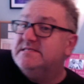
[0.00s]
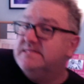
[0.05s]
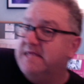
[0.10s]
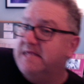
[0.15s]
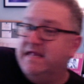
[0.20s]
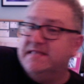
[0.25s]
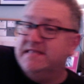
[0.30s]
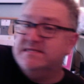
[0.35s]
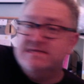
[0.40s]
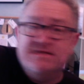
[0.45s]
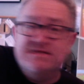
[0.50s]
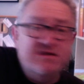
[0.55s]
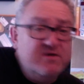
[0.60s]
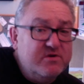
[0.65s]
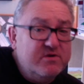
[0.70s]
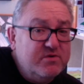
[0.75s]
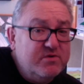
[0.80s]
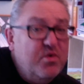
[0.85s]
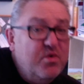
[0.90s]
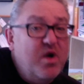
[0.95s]
it's
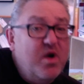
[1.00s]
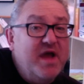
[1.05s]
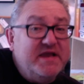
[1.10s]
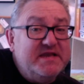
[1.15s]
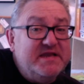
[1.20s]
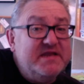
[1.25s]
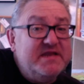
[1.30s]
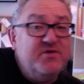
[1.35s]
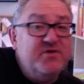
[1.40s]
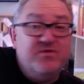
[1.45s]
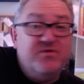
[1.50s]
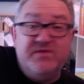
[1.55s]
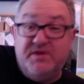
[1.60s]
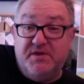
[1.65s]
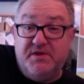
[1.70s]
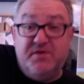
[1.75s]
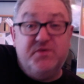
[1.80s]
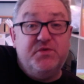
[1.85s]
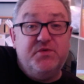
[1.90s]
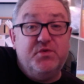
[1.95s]
not quite in your
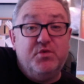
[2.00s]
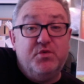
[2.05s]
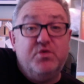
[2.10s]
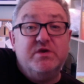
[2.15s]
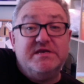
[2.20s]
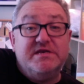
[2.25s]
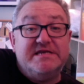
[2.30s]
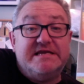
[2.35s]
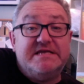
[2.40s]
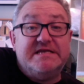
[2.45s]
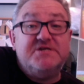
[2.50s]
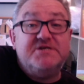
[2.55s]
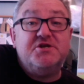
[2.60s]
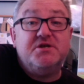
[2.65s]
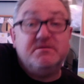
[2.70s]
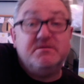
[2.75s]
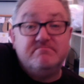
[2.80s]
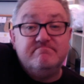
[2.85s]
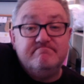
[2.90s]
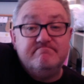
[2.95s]
usual condition.
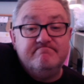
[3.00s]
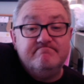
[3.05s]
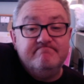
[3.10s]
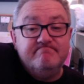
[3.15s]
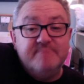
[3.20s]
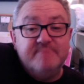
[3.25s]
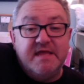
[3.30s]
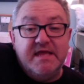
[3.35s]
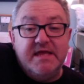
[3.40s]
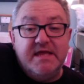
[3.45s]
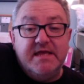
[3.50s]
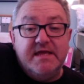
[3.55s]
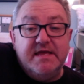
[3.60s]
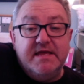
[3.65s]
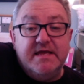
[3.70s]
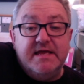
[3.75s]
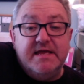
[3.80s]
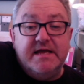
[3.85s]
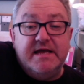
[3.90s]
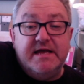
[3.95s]

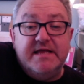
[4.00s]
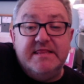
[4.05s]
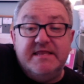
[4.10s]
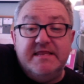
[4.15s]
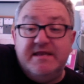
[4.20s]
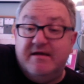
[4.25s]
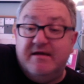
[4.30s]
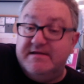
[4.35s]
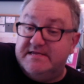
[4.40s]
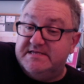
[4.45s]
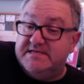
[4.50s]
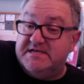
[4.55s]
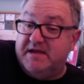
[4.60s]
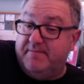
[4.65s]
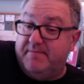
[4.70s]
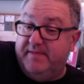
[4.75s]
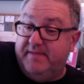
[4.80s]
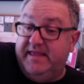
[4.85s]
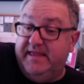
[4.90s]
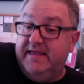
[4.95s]
And the nice
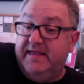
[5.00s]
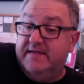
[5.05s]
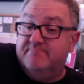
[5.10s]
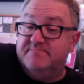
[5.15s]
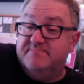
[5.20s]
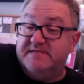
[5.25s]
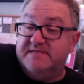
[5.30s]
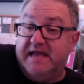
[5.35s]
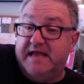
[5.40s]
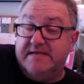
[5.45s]
chappie said,